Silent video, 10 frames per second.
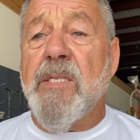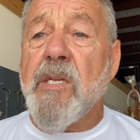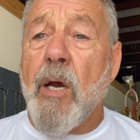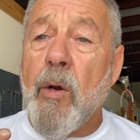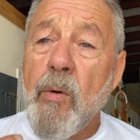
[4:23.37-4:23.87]

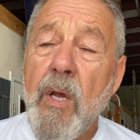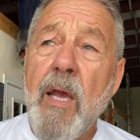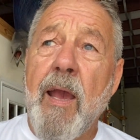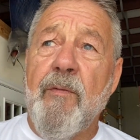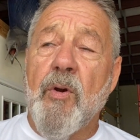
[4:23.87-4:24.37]
So
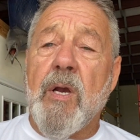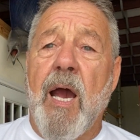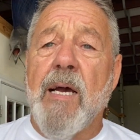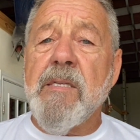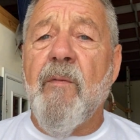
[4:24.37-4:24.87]
if you're
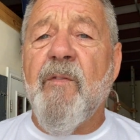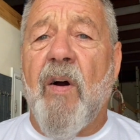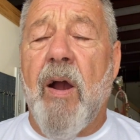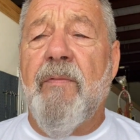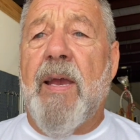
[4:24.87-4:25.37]
casting
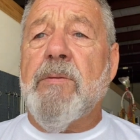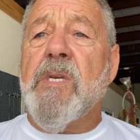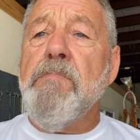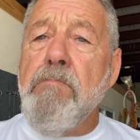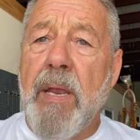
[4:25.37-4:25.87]
5 ounce,
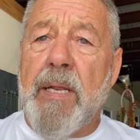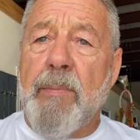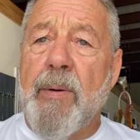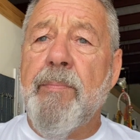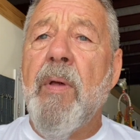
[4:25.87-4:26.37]
in
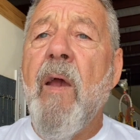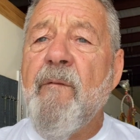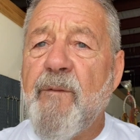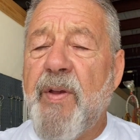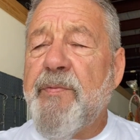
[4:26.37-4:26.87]
minimum
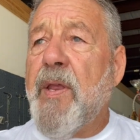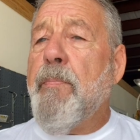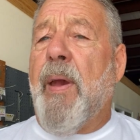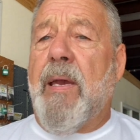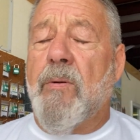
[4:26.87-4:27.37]
50
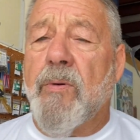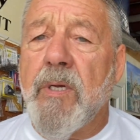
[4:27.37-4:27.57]
pound.